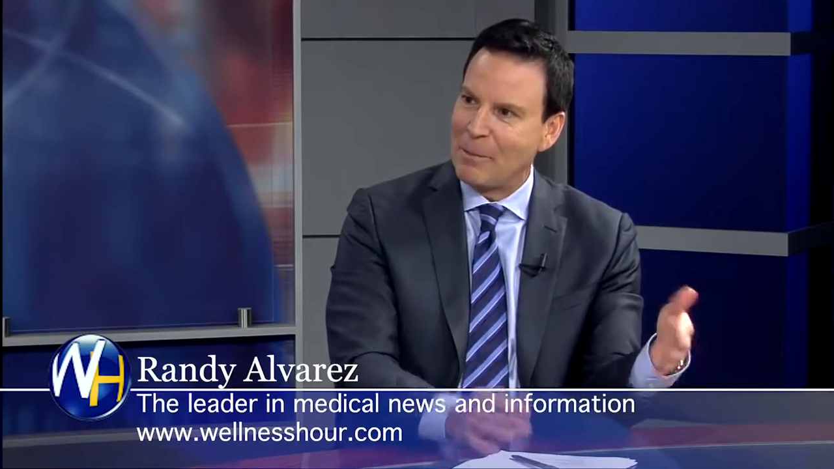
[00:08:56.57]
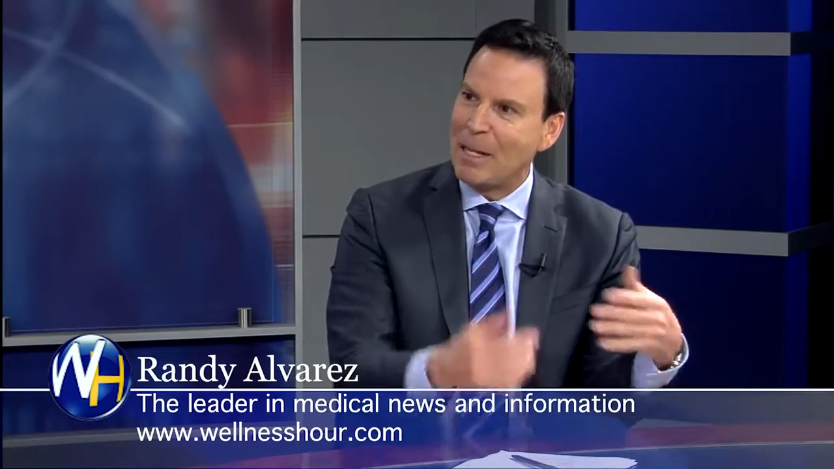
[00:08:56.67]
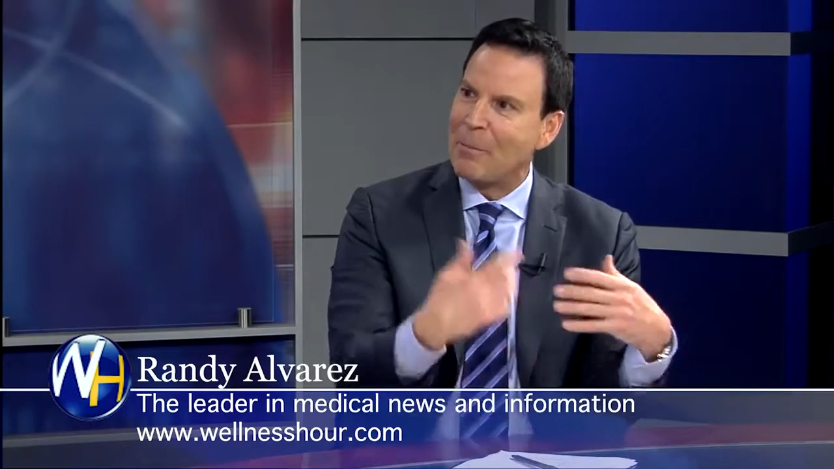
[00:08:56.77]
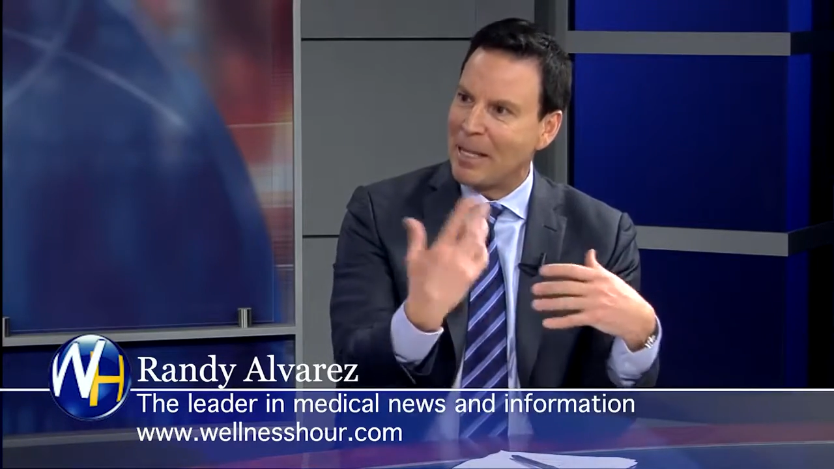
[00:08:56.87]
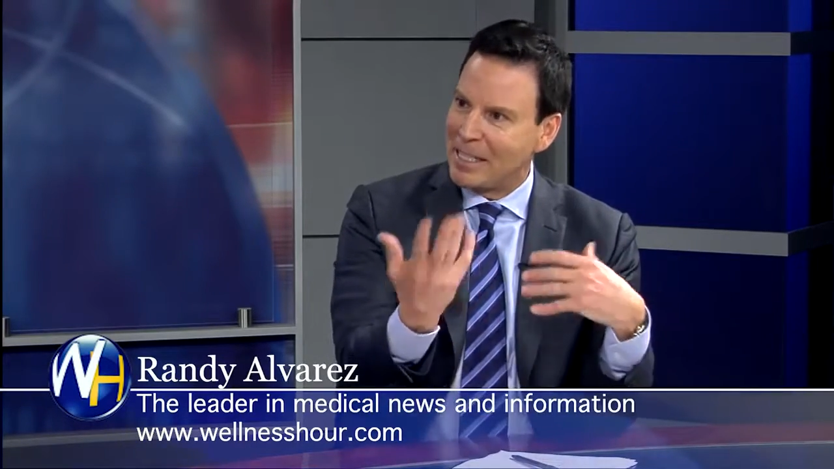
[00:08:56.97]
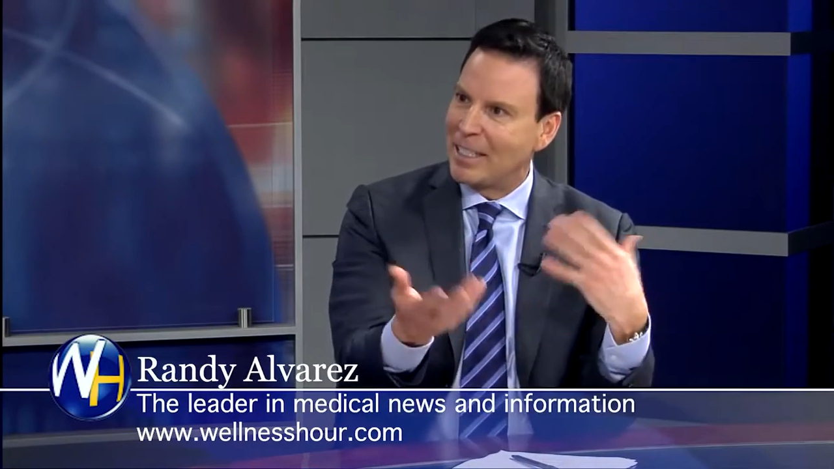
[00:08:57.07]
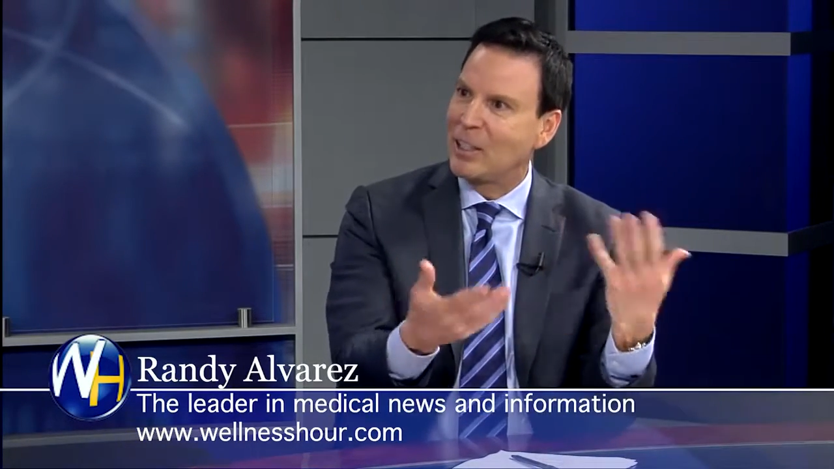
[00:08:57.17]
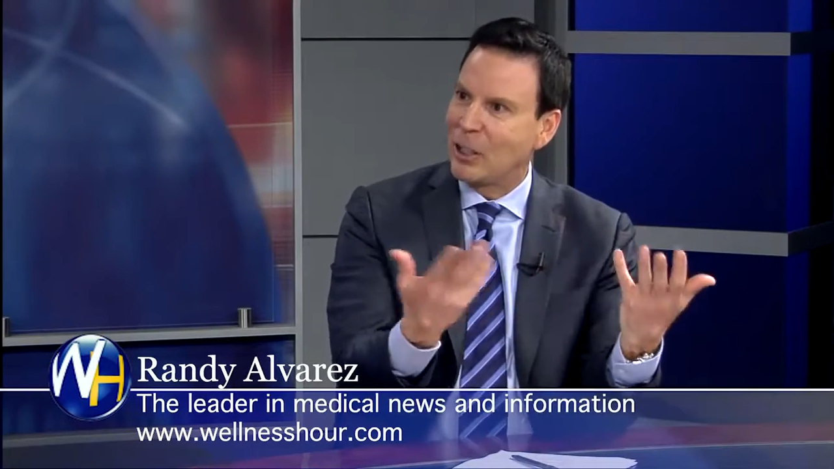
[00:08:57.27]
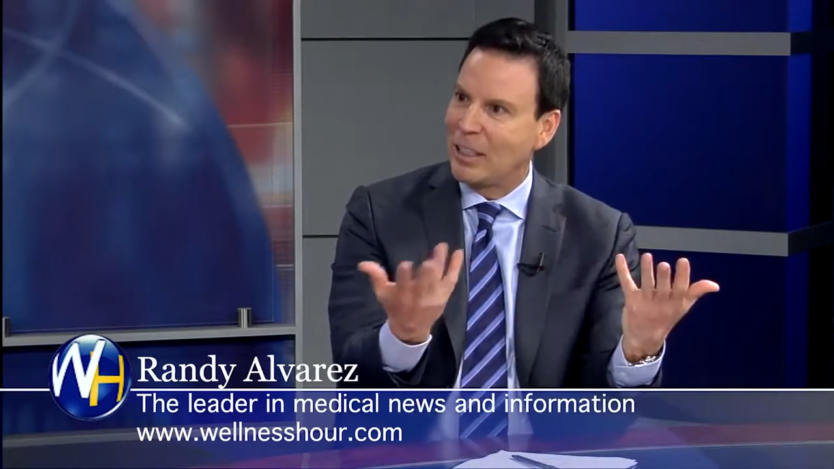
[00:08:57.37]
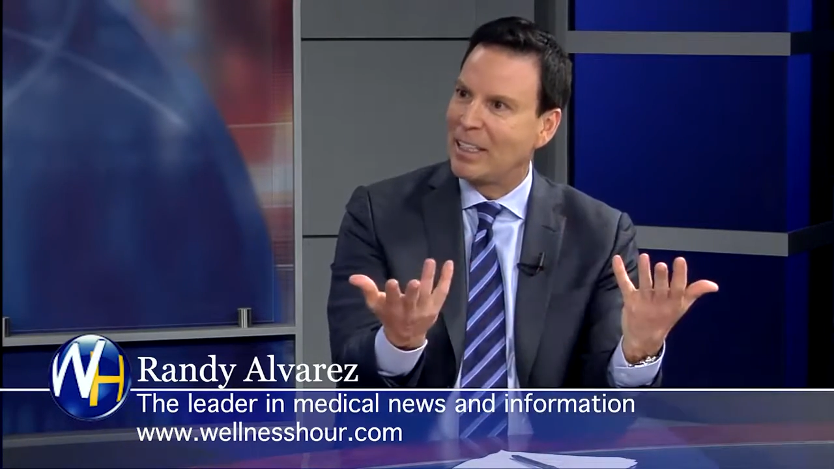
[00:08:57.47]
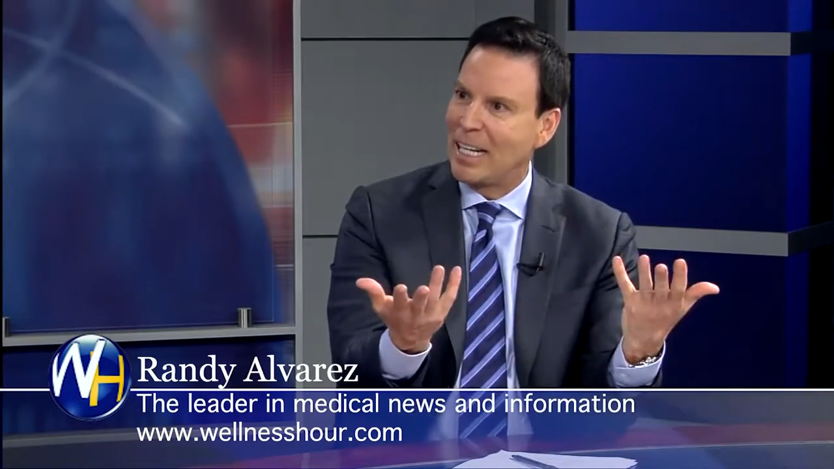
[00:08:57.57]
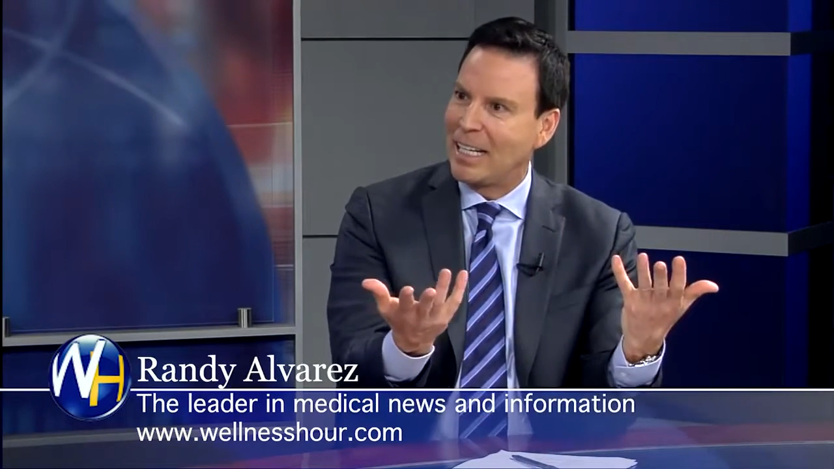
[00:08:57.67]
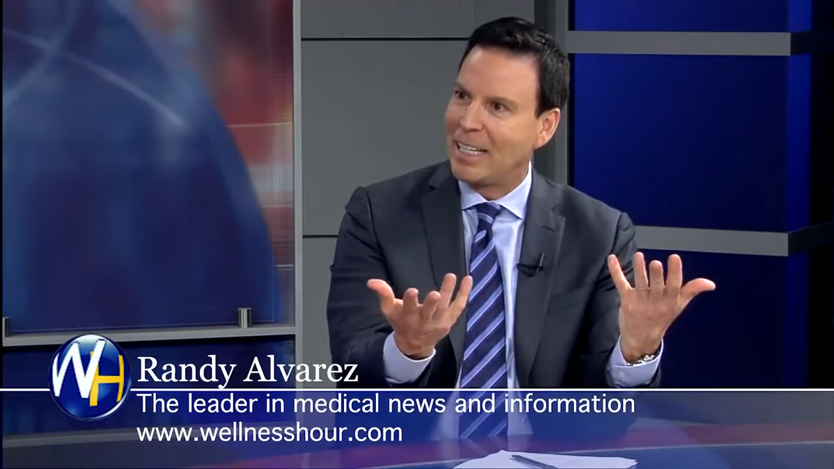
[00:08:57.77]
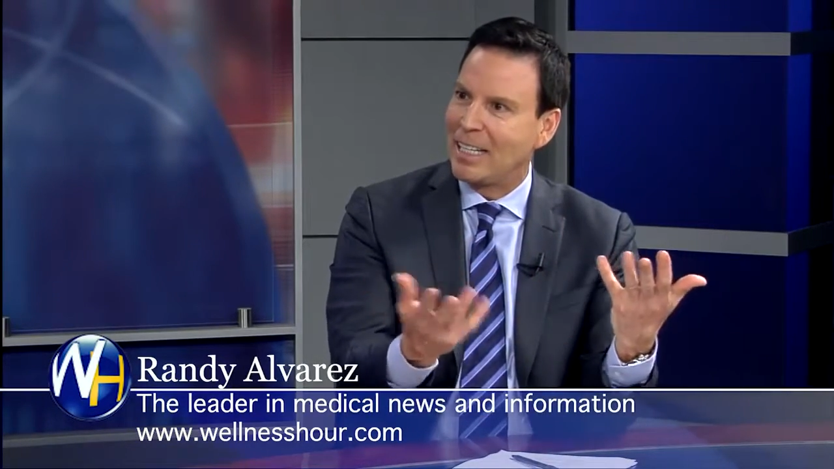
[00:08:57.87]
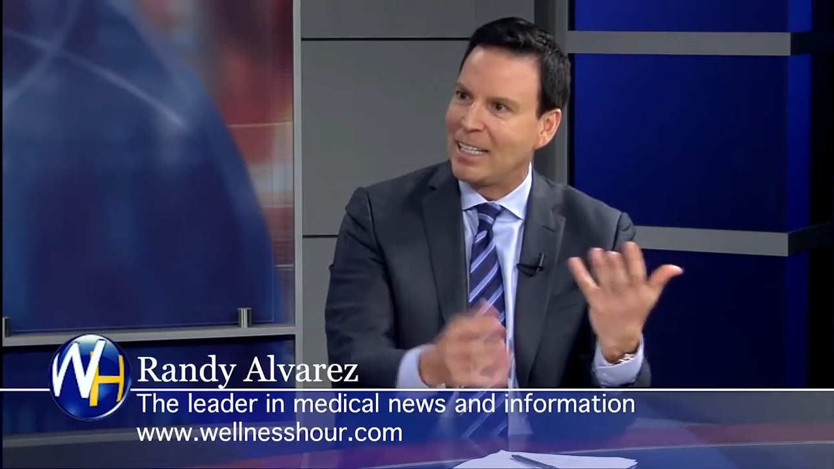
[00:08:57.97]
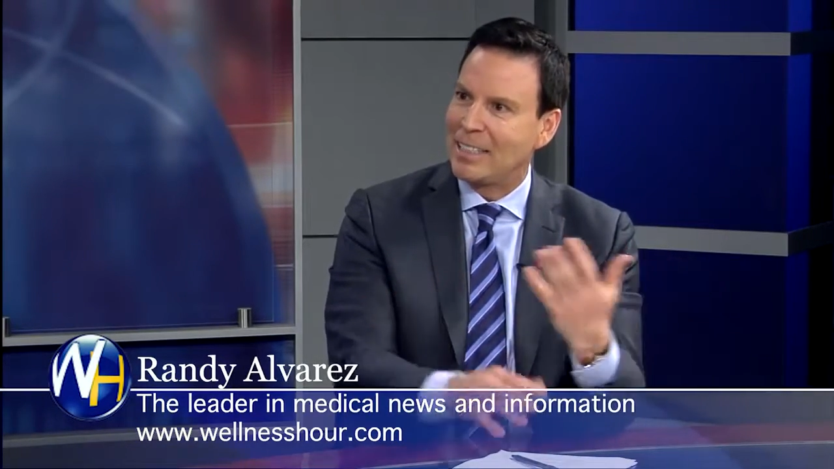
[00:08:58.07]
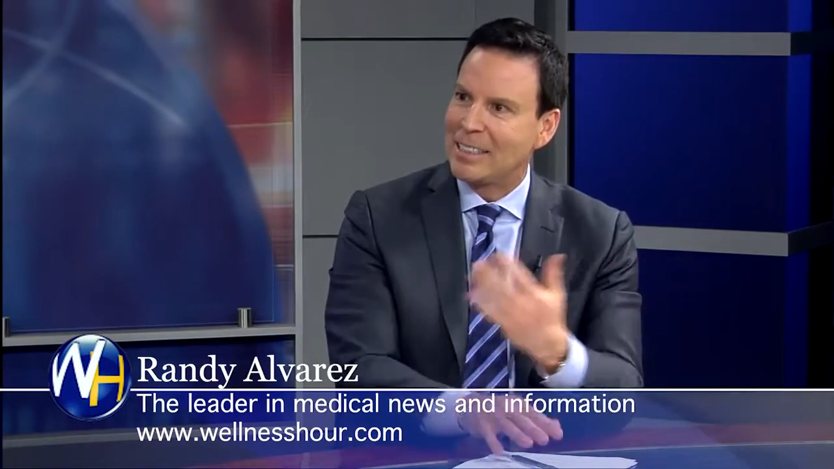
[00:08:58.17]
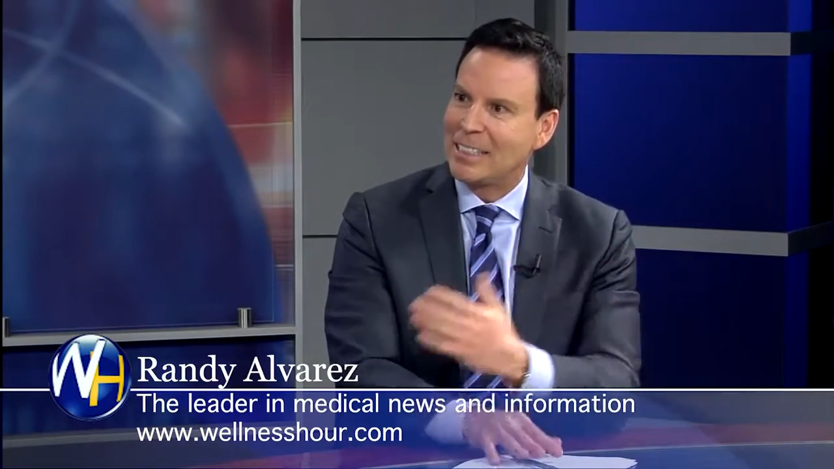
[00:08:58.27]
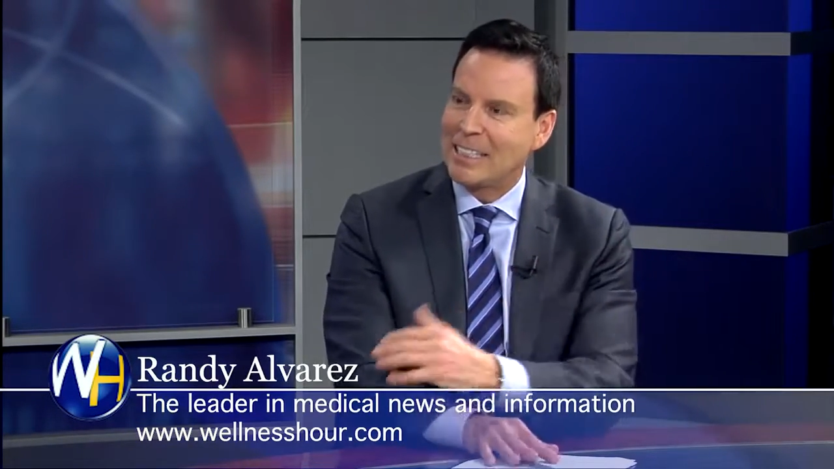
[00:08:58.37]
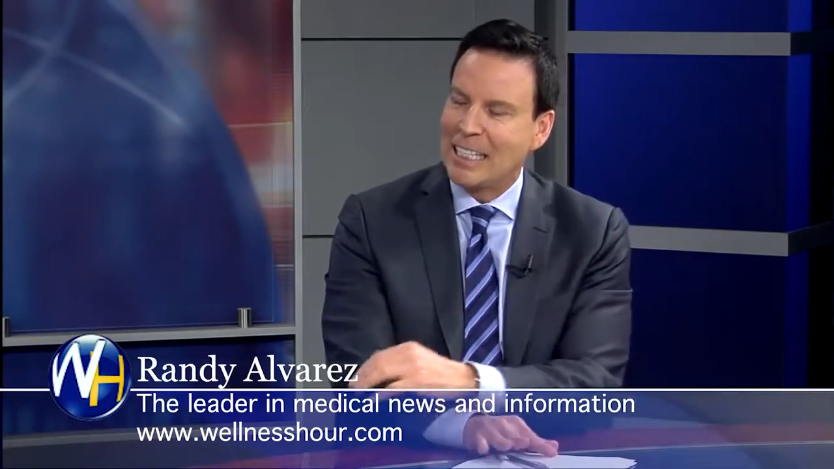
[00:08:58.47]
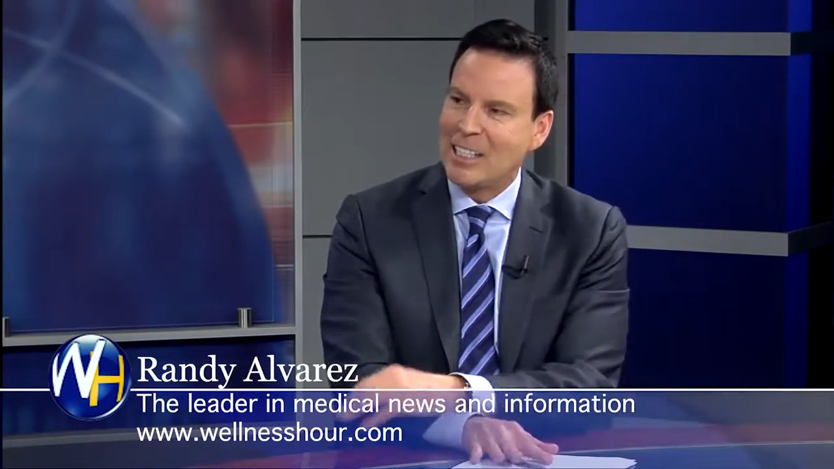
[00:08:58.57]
I mean, it makes it look like it's like